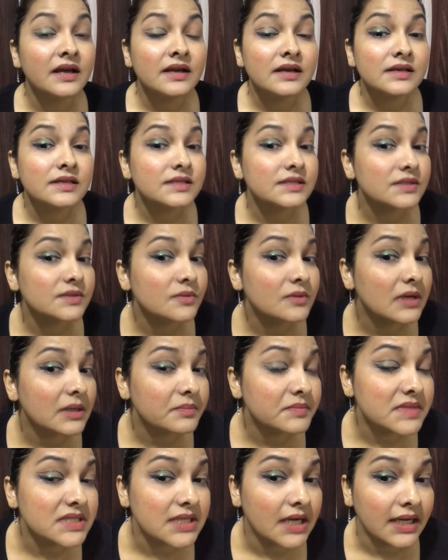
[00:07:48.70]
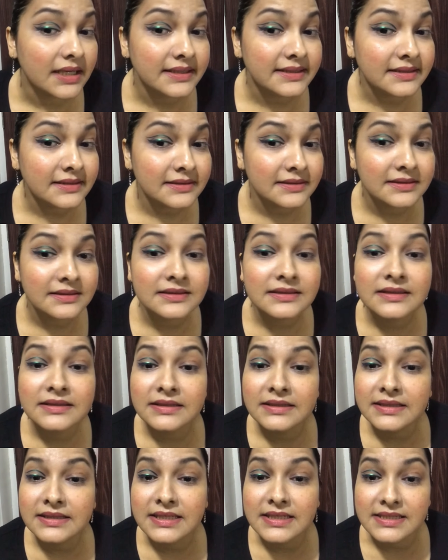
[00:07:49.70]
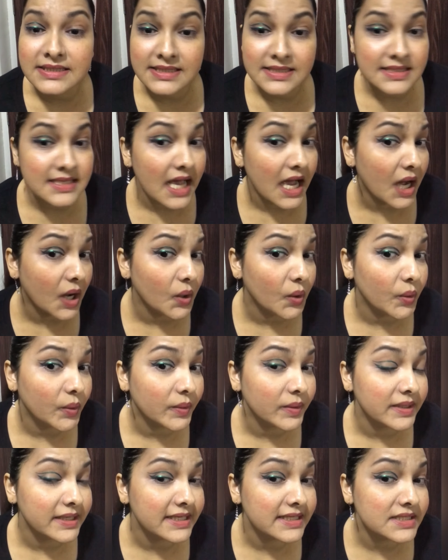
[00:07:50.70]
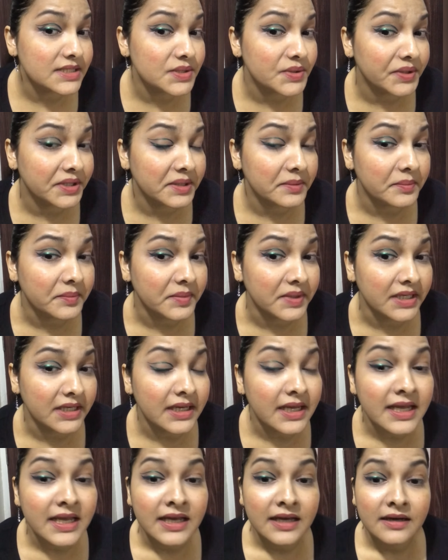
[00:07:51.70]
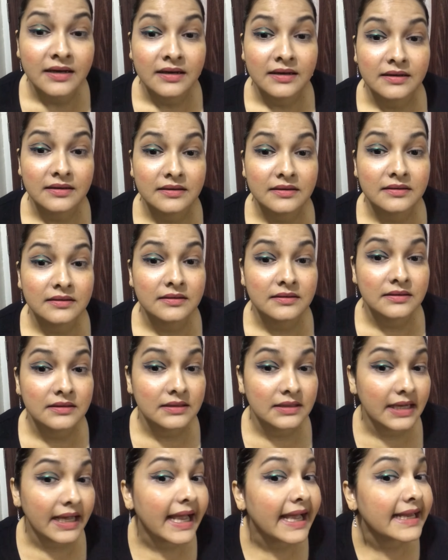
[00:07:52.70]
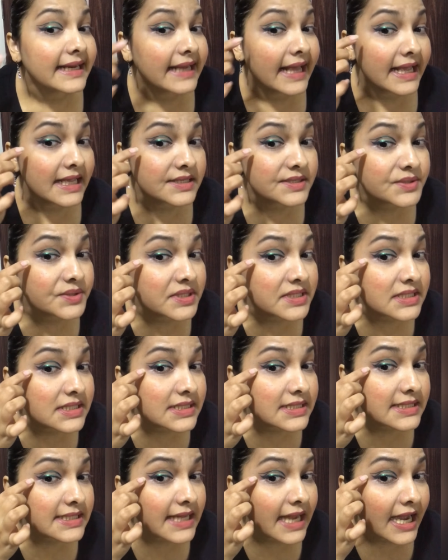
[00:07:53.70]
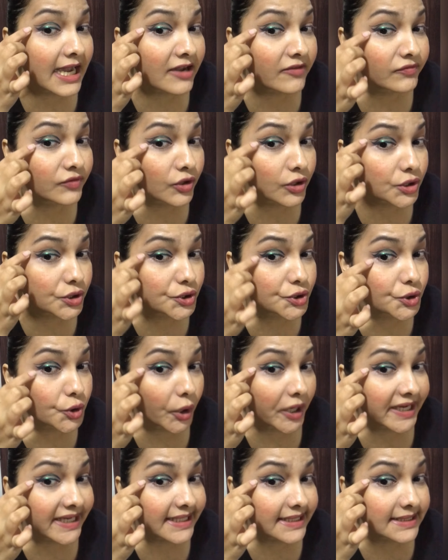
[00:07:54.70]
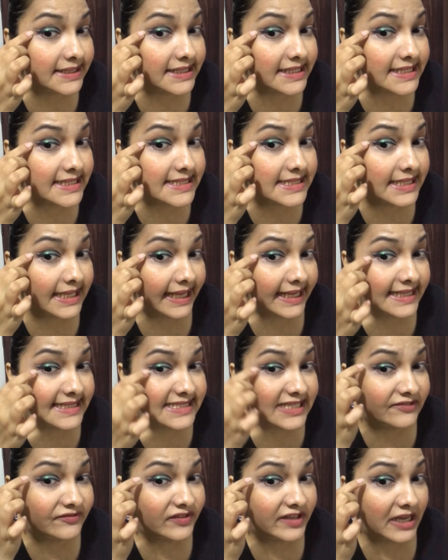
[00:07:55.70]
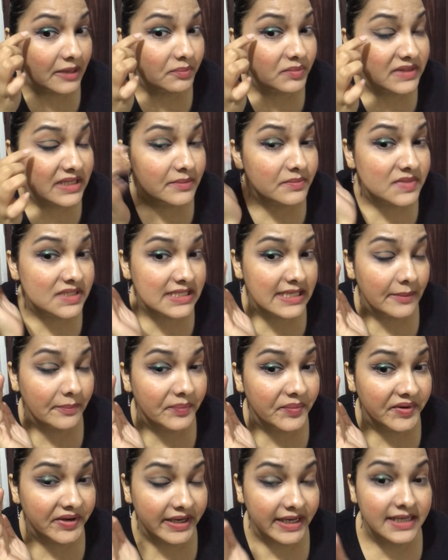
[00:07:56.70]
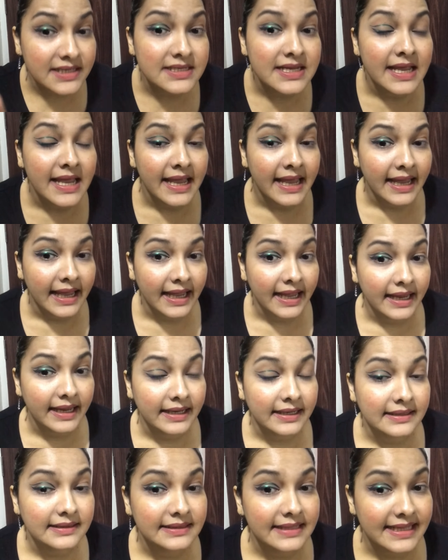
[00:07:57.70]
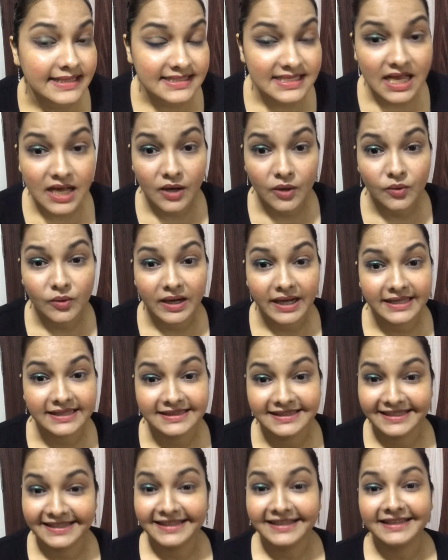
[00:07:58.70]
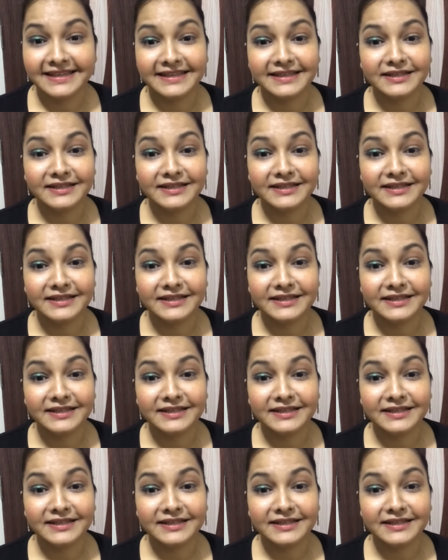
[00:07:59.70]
So I'm done. This is how it's gonna be, and as you can see, I have not joined these lines. I've kept them separate, and that's how I think it